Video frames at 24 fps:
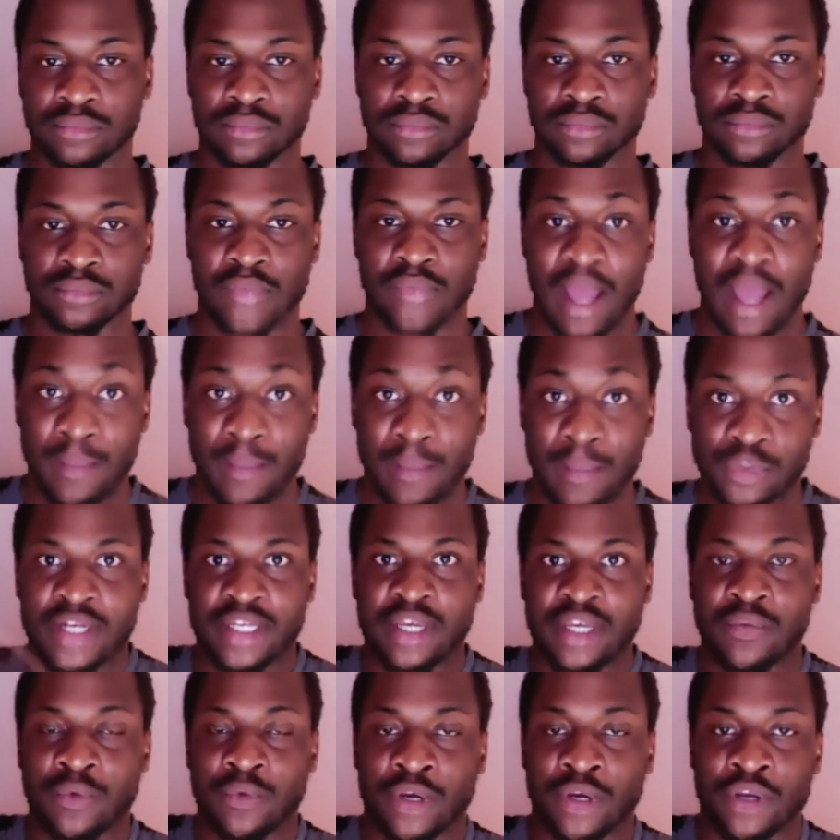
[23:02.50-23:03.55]
I'm trying to
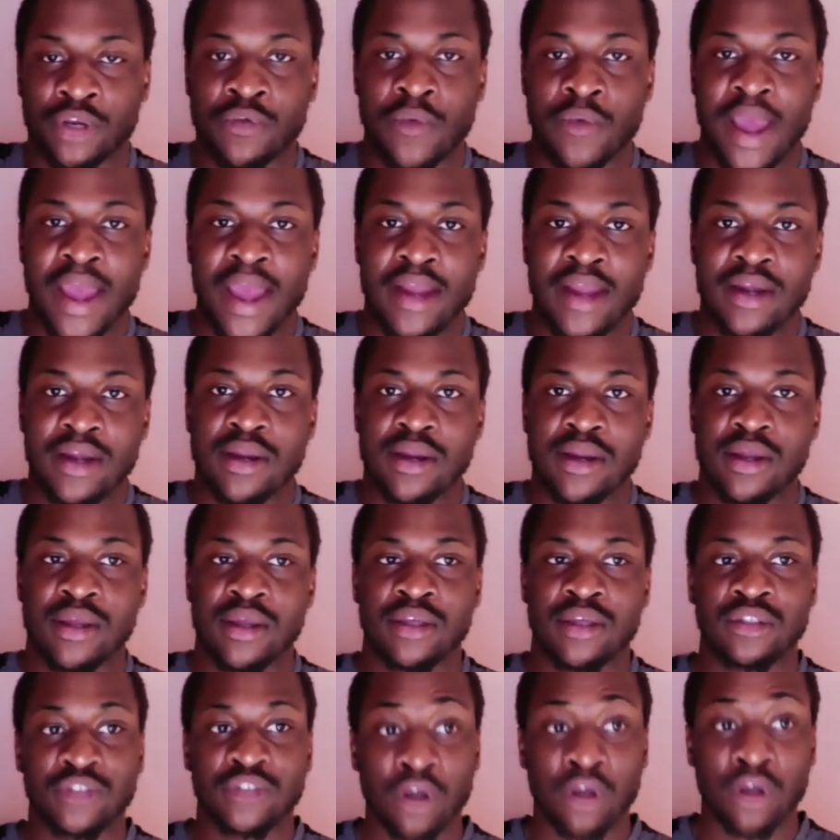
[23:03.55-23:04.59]
get where you're at.
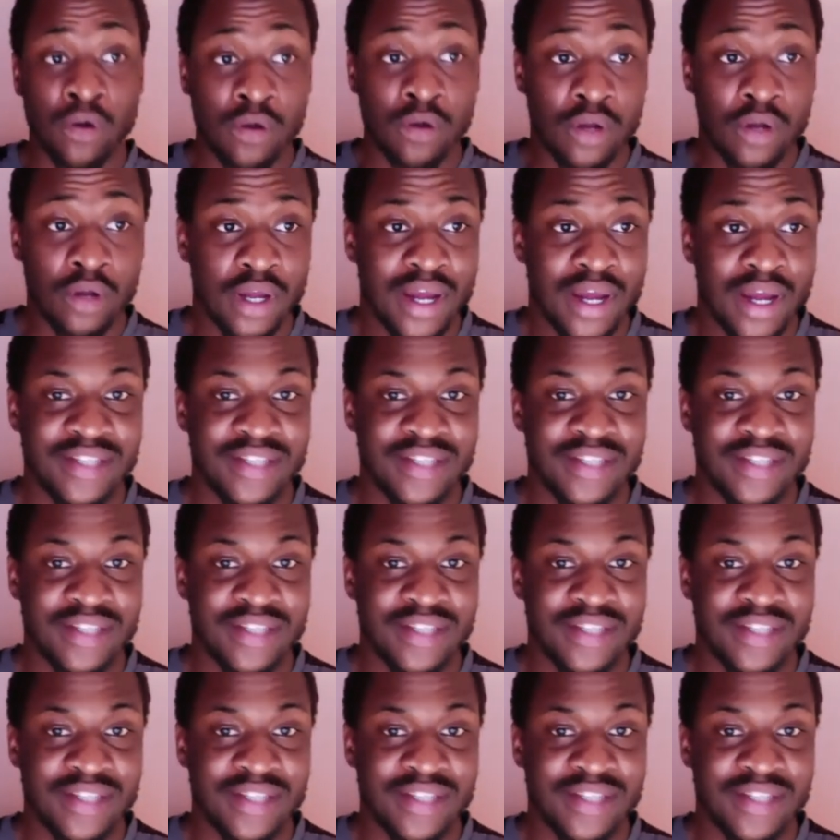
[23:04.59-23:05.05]
So